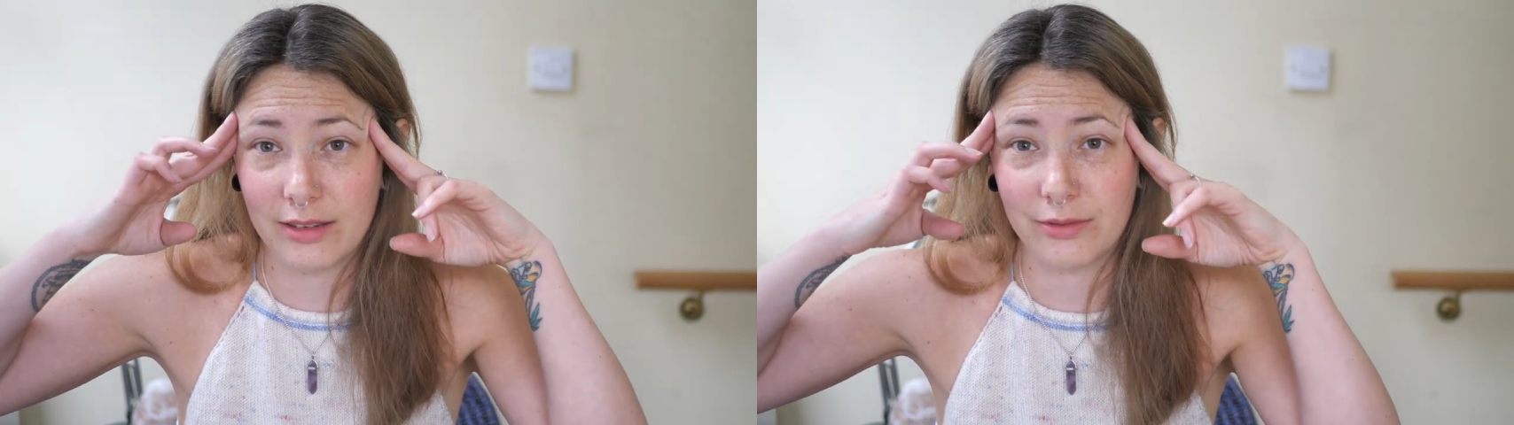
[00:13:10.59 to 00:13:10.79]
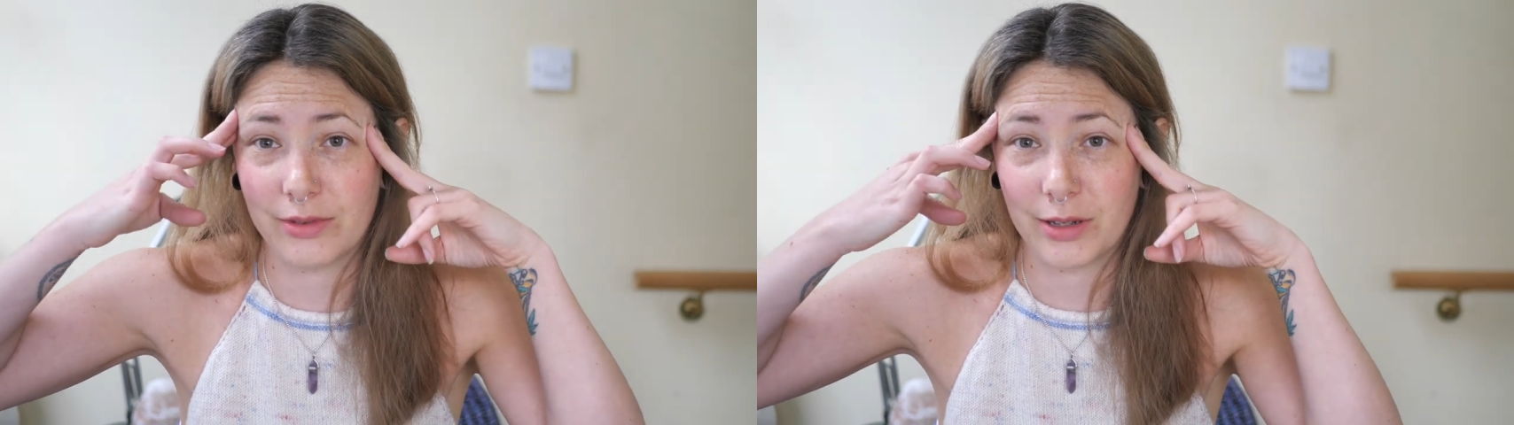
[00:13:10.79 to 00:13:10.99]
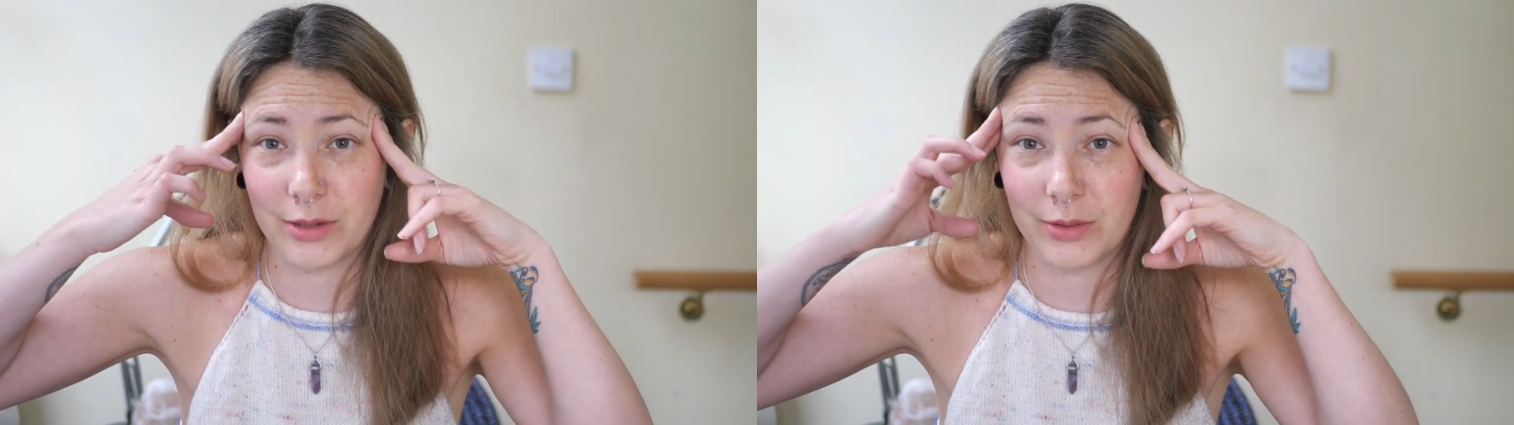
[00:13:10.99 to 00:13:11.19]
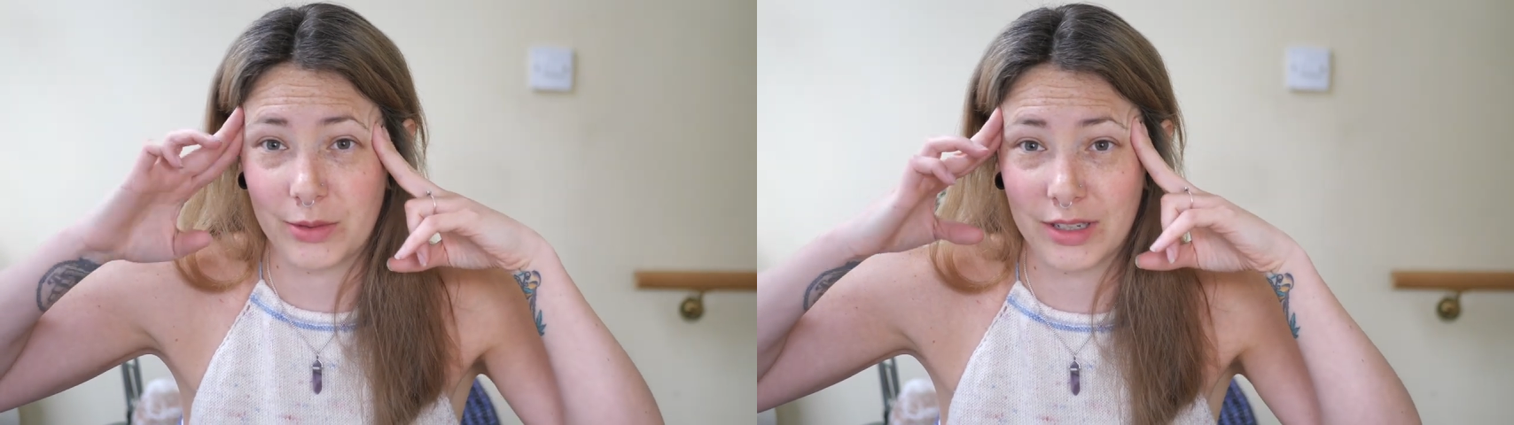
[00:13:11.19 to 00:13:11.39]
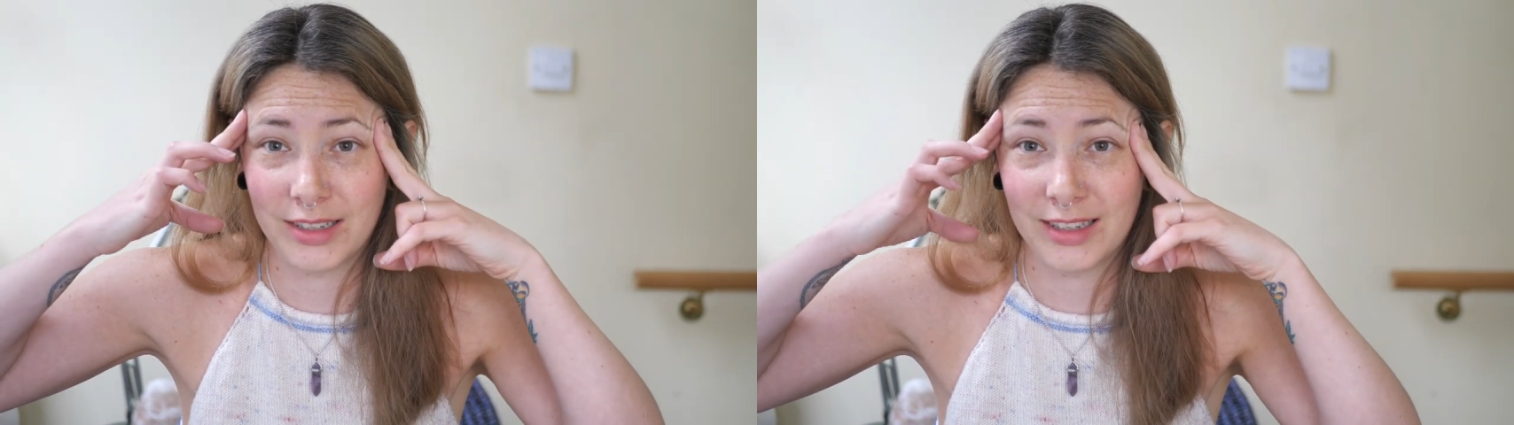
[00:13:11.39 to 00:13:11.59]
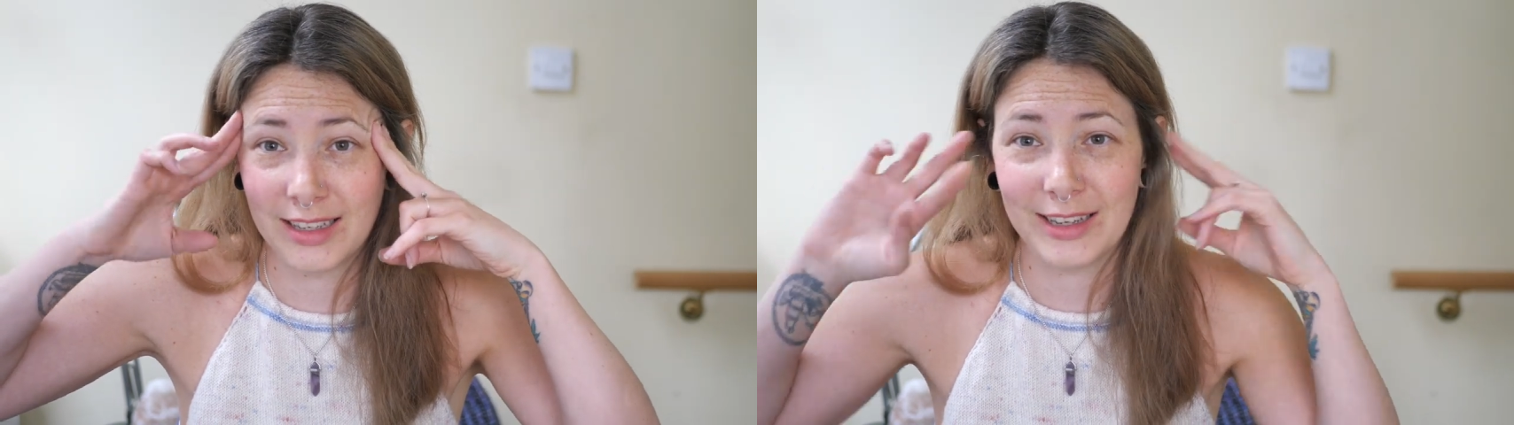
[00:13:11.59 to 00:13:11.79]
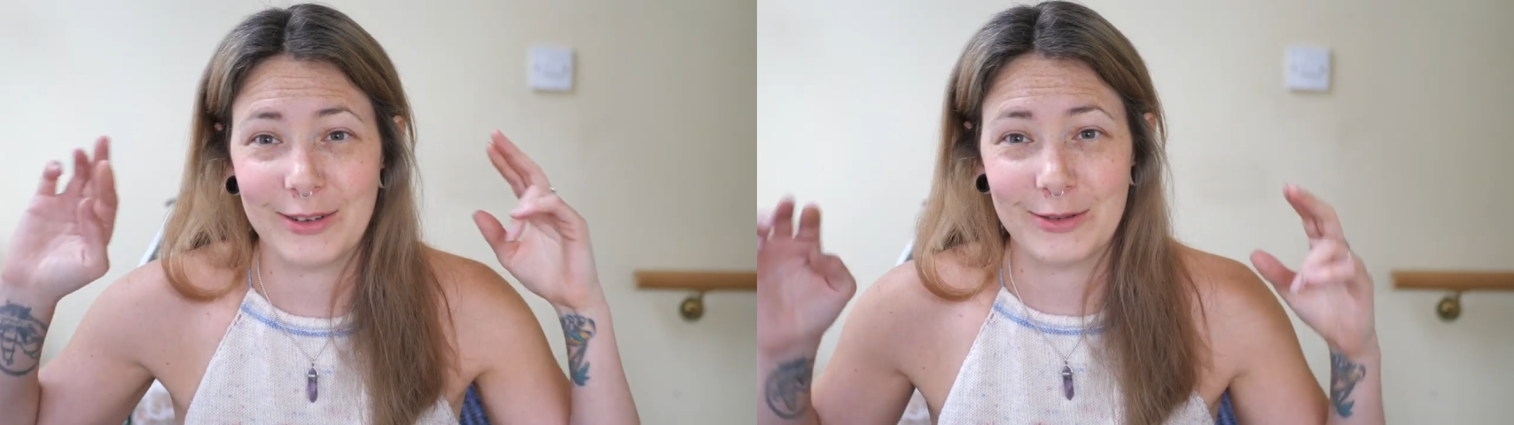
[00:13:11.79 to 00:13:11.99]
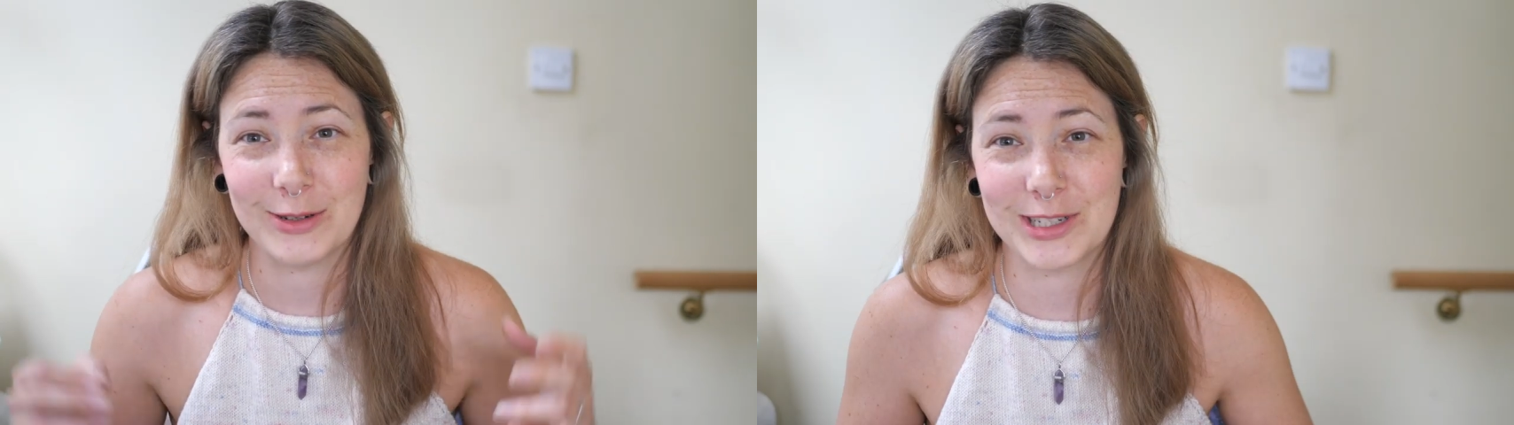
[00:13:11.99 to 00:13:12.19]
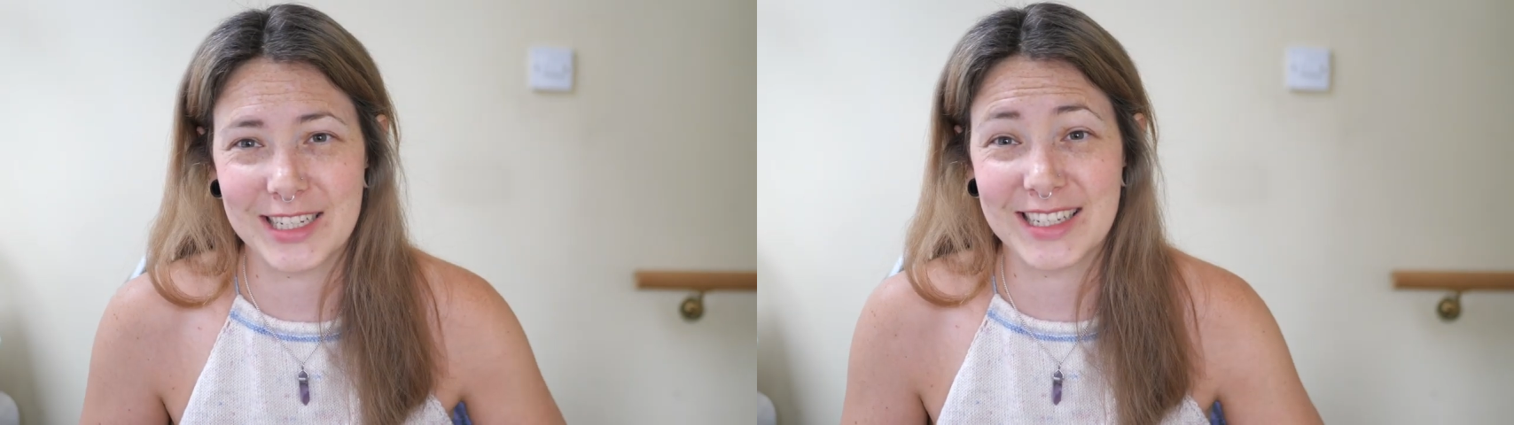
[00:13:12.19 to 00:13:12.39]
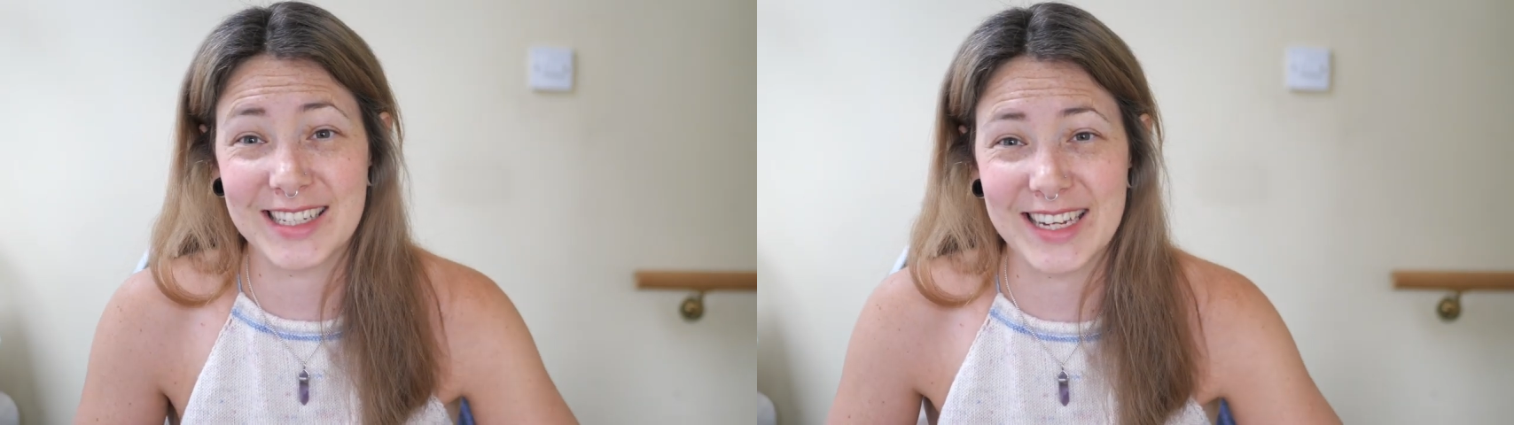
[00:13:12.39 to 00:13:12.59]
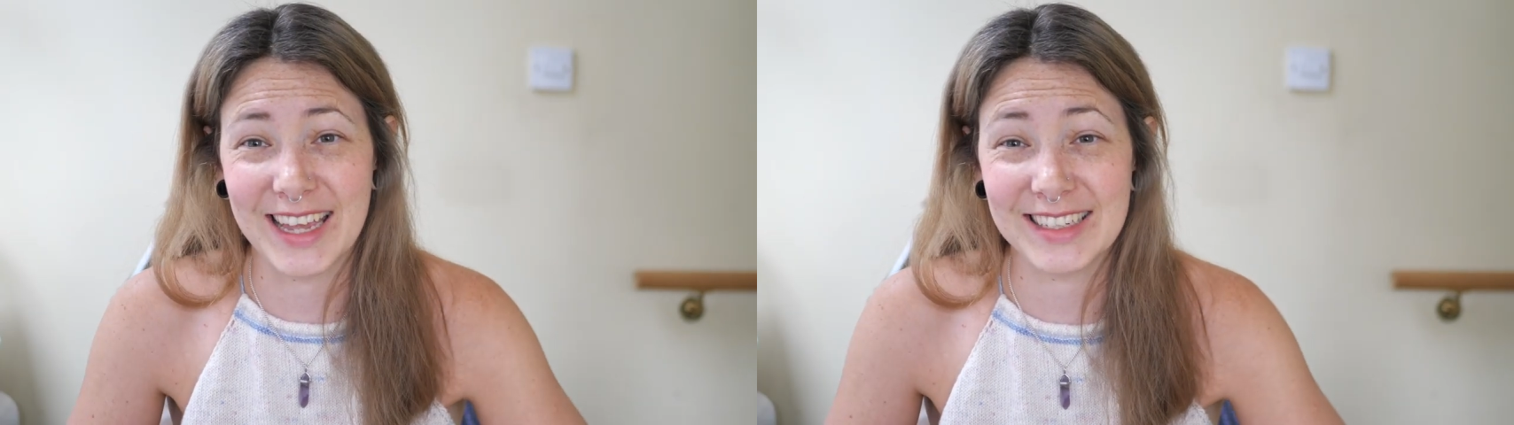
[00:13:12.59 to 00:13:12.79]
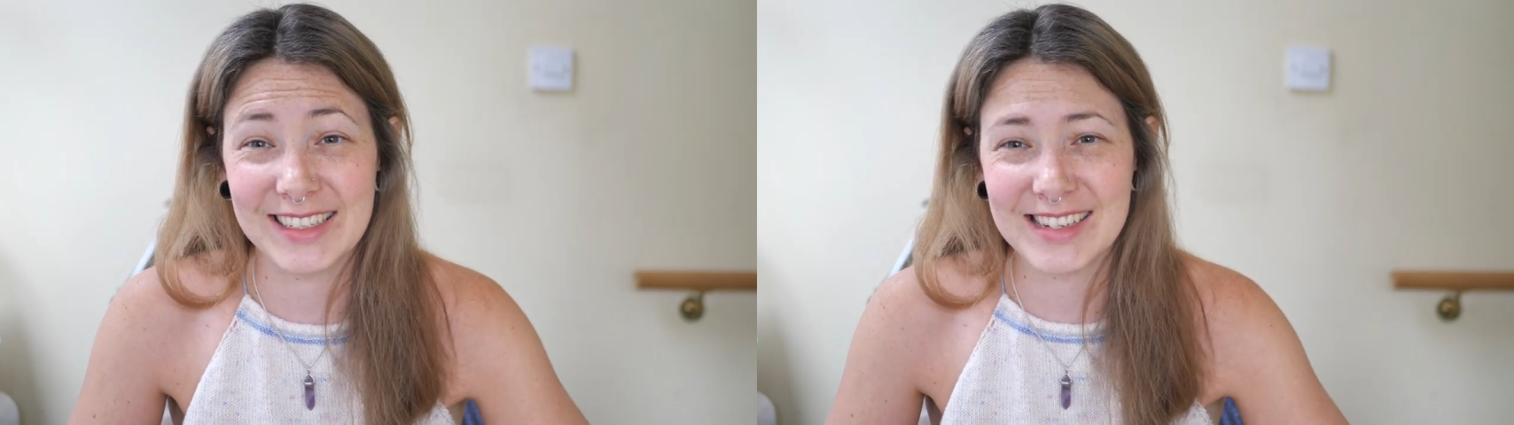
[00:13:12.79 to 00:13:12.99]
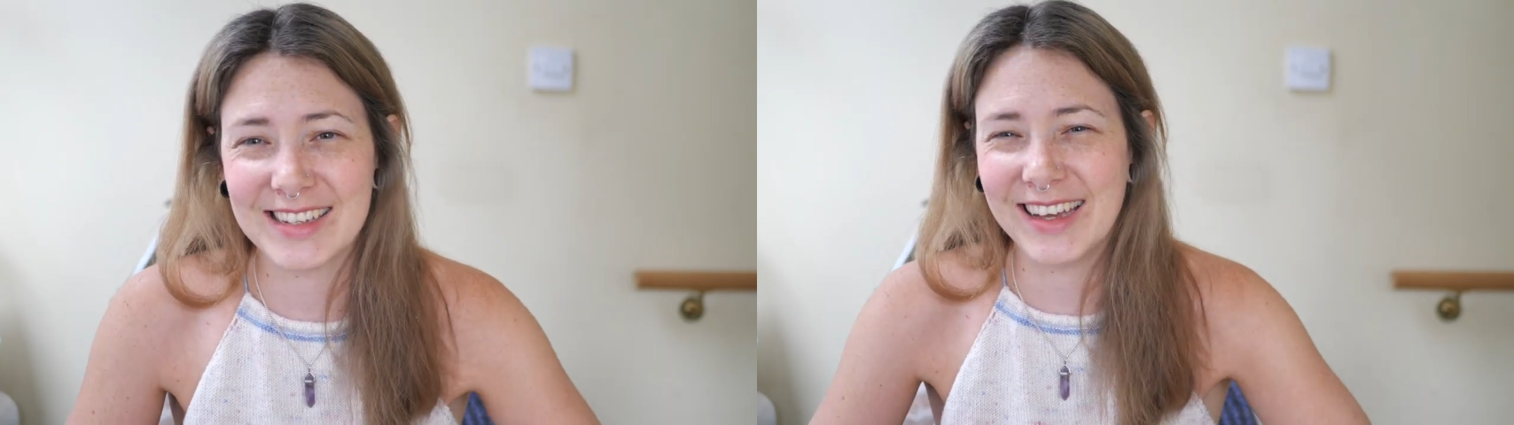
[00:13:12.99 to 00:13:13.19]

confuddled, fogged state.